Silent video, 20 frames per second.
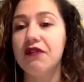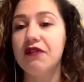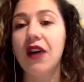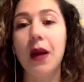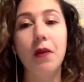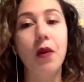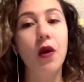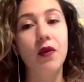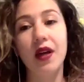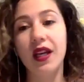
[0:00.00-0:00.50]

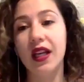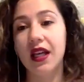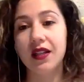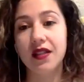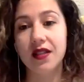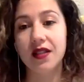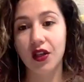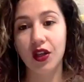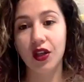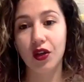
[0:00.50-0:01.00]
I'm already
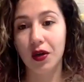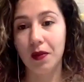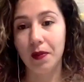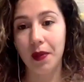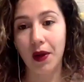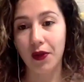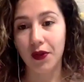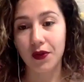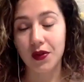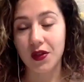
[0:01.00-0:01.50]
insecure
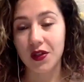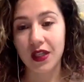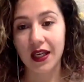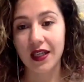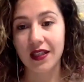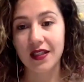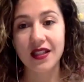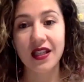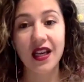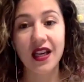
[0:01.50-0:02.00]
about those
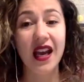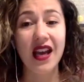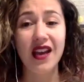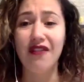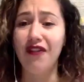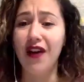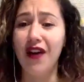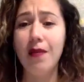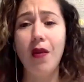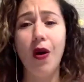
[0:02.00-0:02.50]
things. If
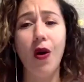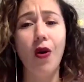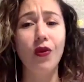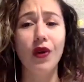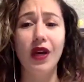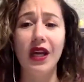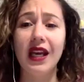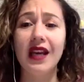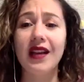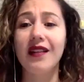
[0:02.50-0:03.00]
I'm
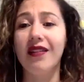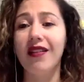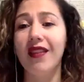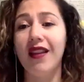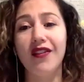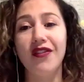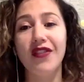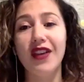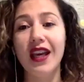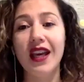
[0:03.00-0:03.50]
owning it and
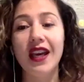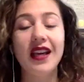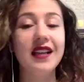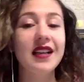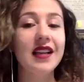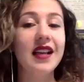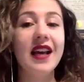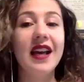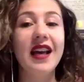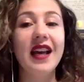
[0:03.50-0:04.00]
loving it,
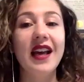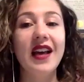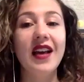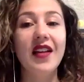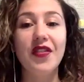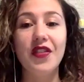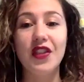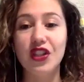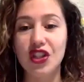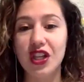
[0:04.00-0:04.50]

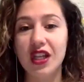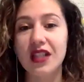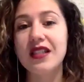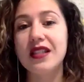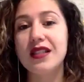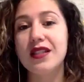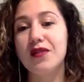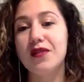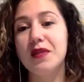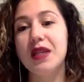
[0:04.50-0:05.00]
the chances
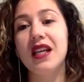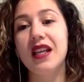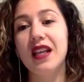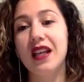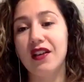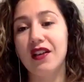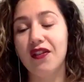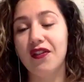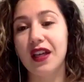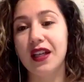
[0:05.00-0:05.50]
of me getting
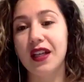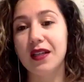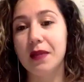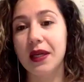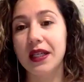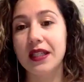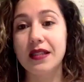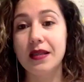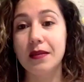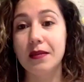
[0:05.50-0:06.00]
offended by
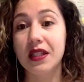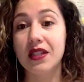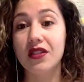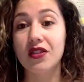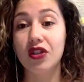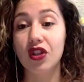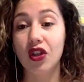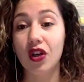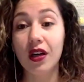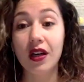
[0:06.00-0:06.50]
somebody's
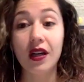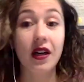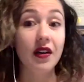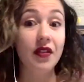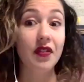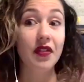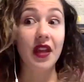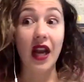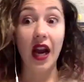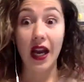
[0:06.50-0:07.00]
look
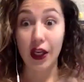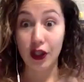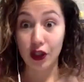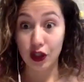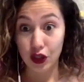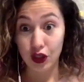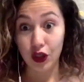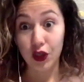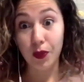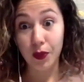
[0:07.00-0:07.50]
that I
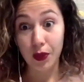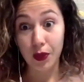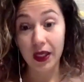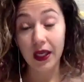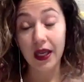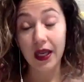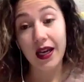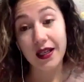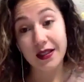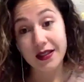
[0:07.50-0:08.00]
interpret it
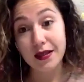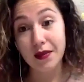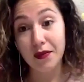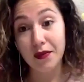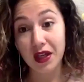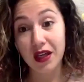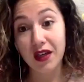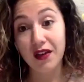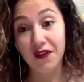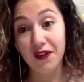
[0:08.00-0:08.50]
as
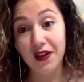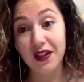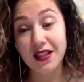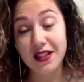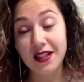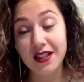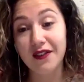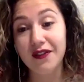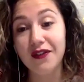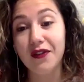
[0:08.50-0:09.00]
something
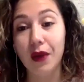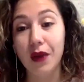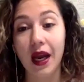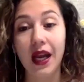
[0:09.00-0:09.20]
offensive, right?